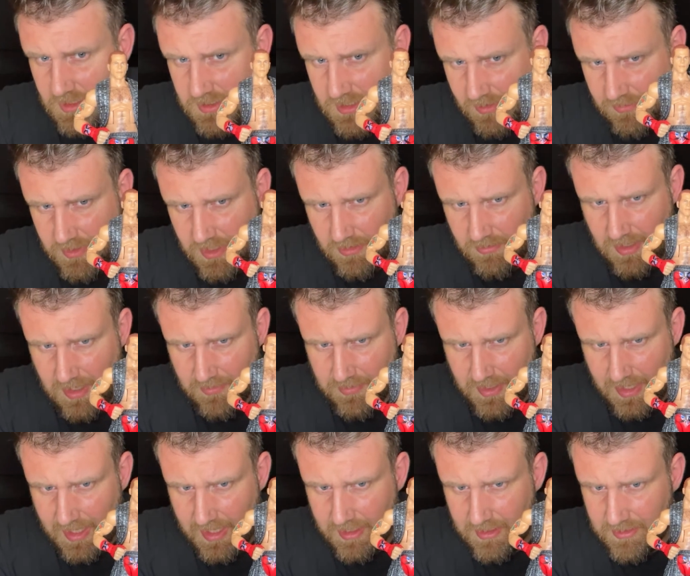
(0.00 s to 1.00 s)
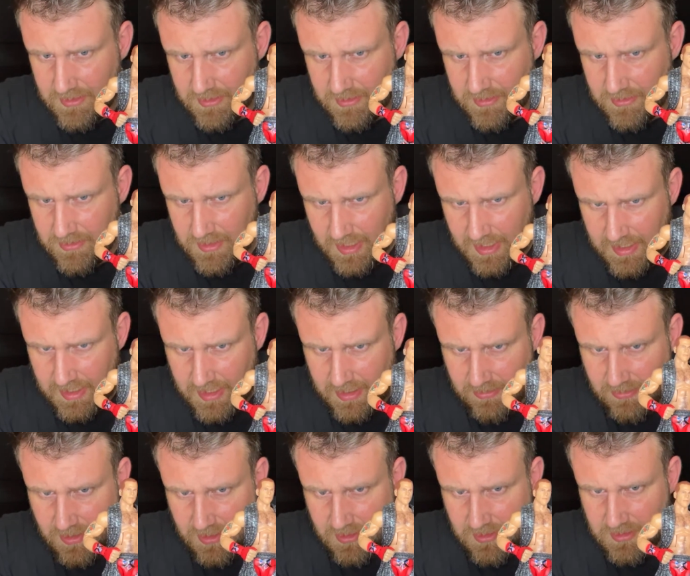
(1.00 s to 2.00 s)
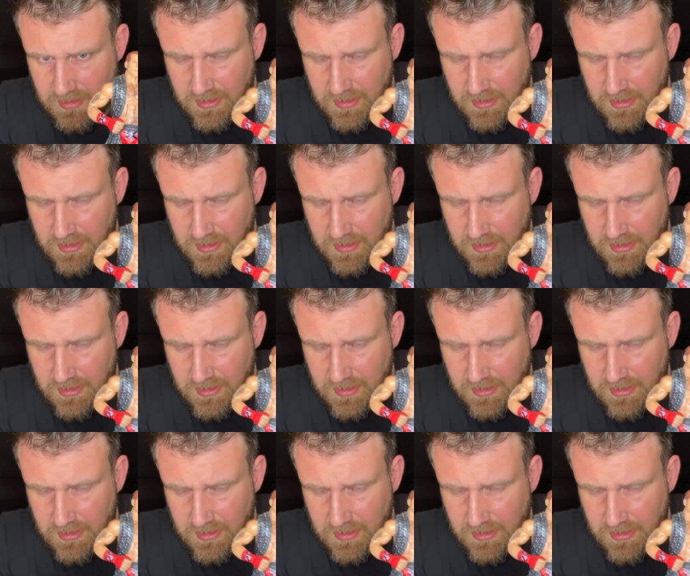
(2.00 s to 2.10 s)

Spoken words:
definitely around that era.